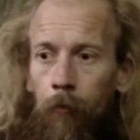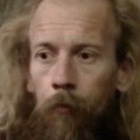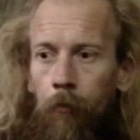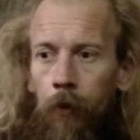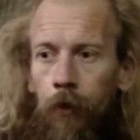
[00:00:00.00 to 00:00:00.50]

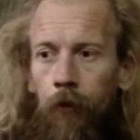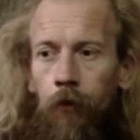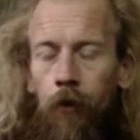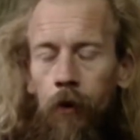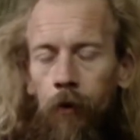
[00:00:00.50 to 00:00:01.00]
But this
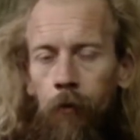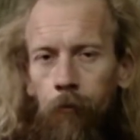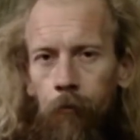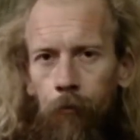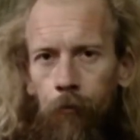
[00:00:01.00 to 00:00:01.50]
time,
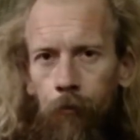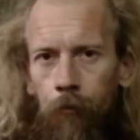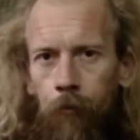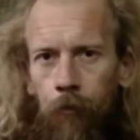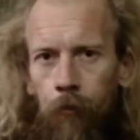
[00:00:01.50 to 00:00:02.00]

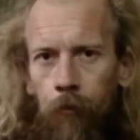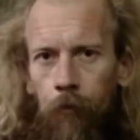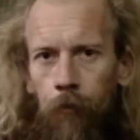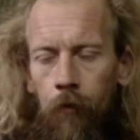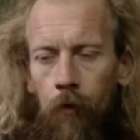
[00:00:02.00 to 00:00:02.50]

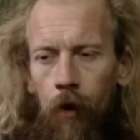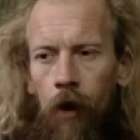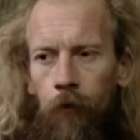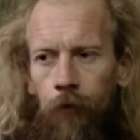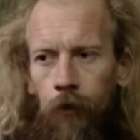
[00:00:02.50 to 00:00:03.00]

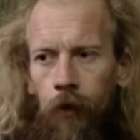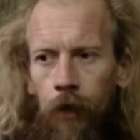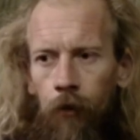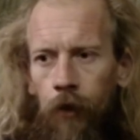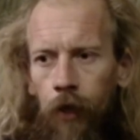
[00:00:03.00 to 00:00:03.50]
after
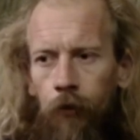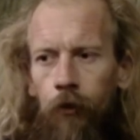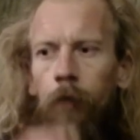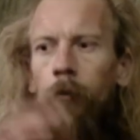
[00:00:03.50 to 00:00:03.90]
hearing AJ